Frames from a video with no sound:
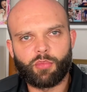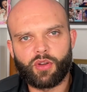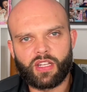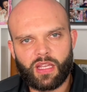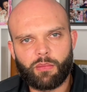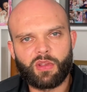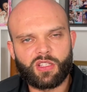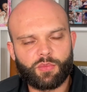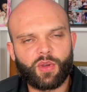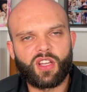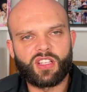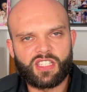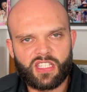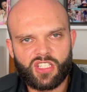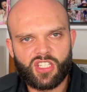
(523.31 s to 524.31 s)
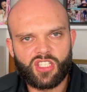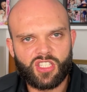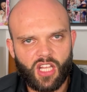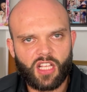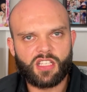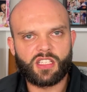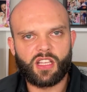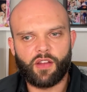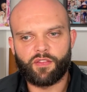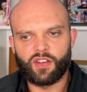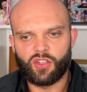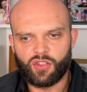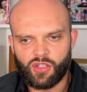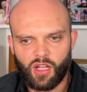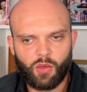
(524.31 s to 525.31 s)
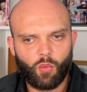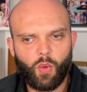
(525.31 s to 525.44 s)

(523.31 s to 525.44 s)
body image because it just does stuff, and you're like,